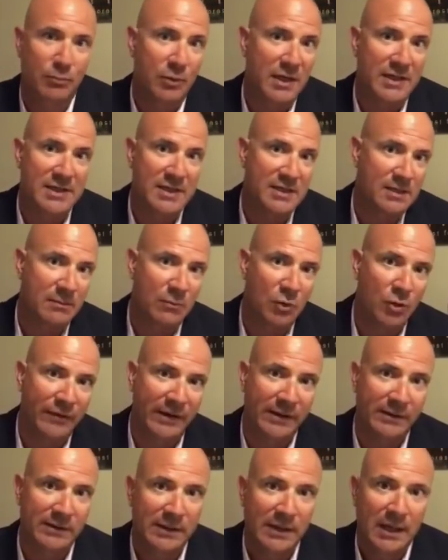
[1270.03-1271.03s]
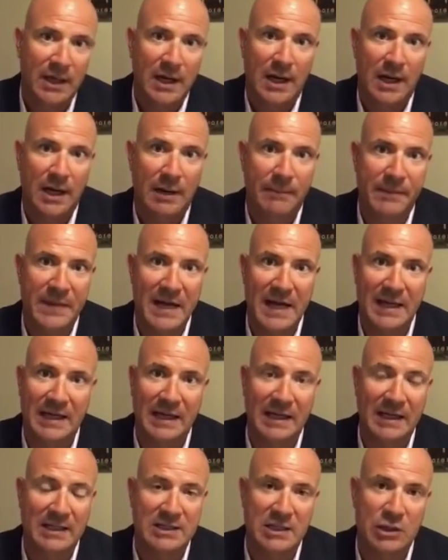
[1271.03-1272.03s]
Price isn't moving. That
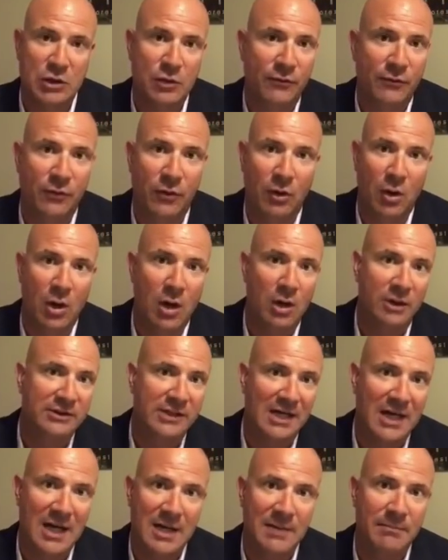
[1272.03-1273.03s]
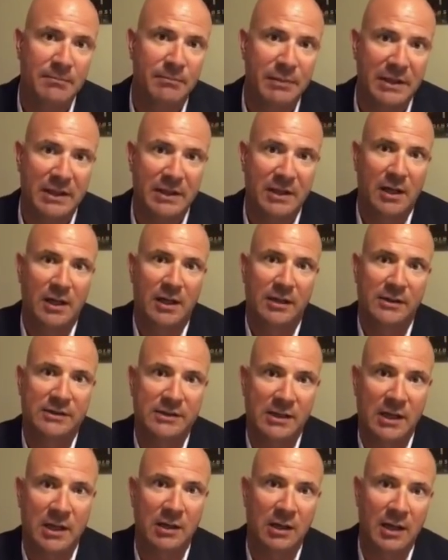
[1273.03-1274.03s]
can continue for a long time
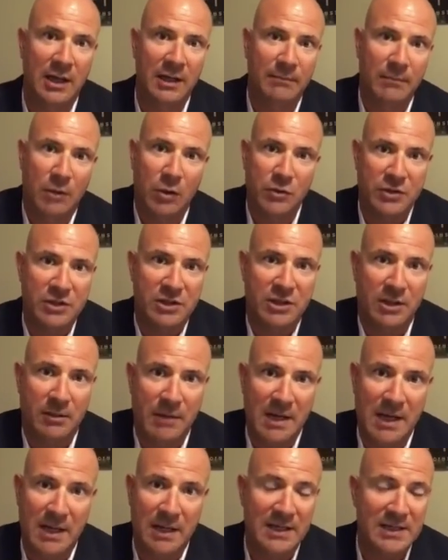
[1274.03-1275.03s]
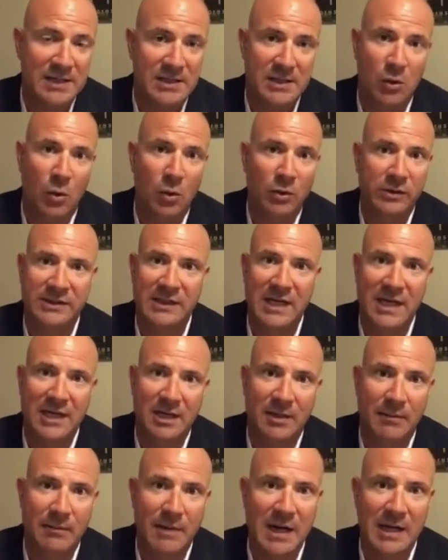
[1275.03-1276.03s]
because, unlike most commodities, gold is not a
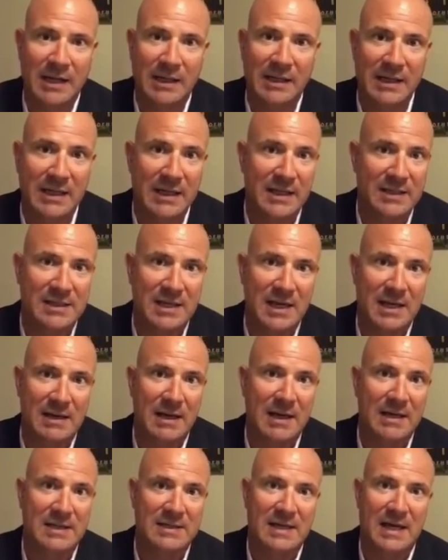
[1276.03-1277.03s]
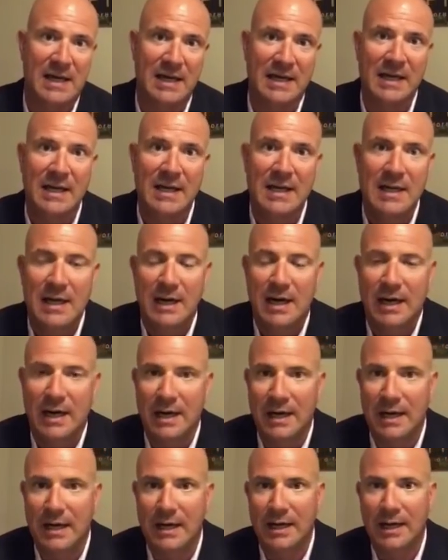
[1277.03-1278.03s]
commodity. It's a
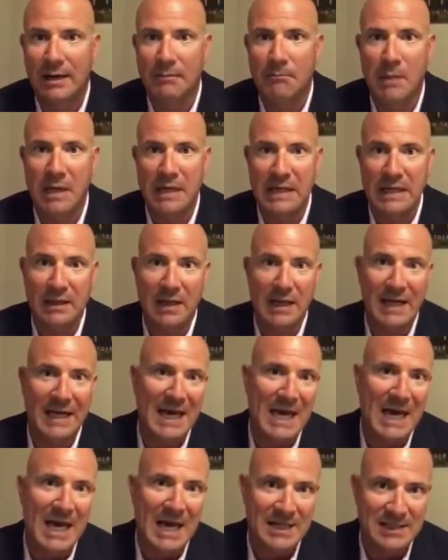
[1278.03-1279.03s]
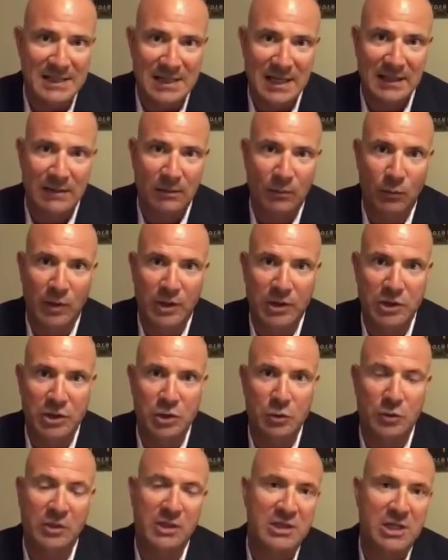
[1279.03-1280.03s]
money-like asset, which
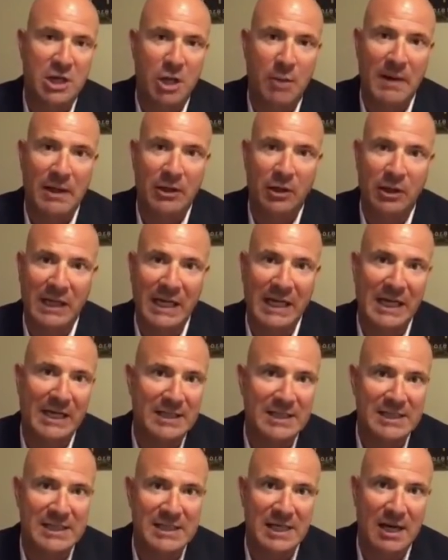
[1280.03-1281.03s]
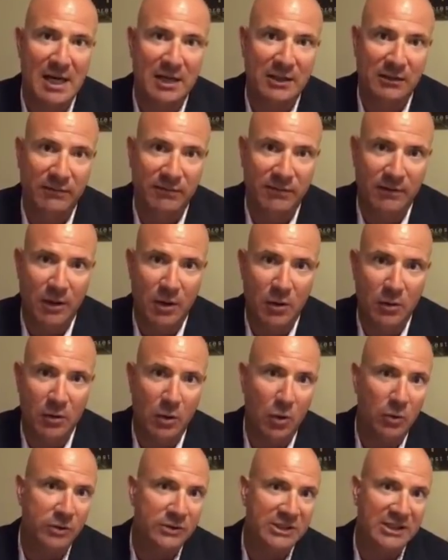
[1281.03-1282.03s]
you can tell by looking at its stock to flow.
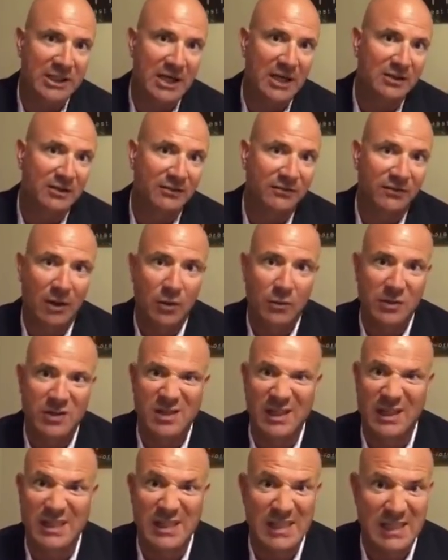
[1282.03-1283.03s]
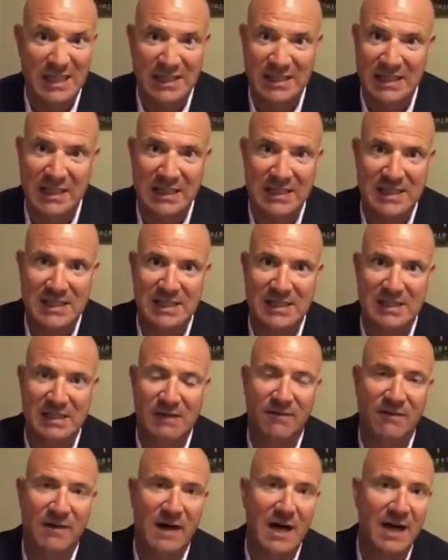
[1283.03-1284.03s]
Gold stock to flow is like 60 to
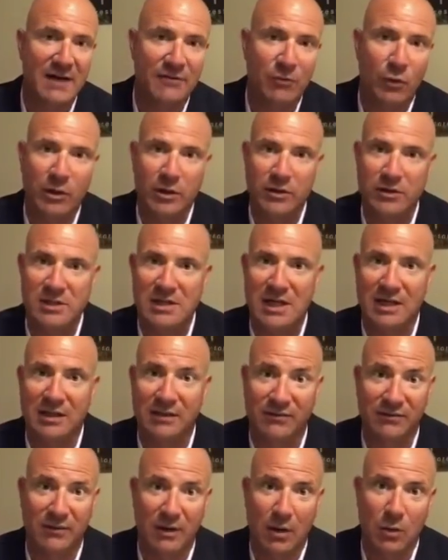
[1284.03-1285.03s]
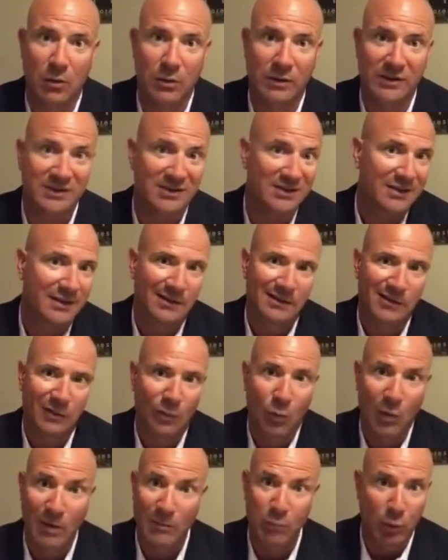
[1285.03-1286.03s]
65. Oil stock to flow is
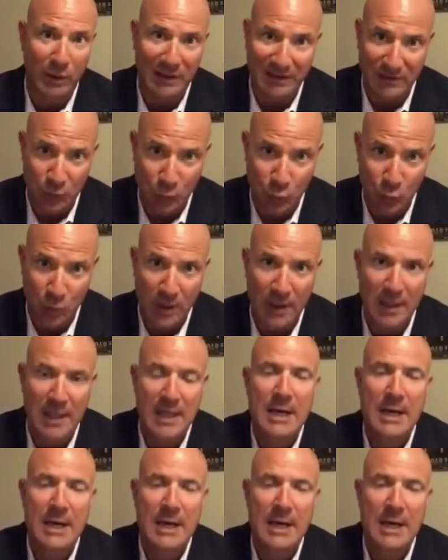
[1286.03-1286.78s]
1.2.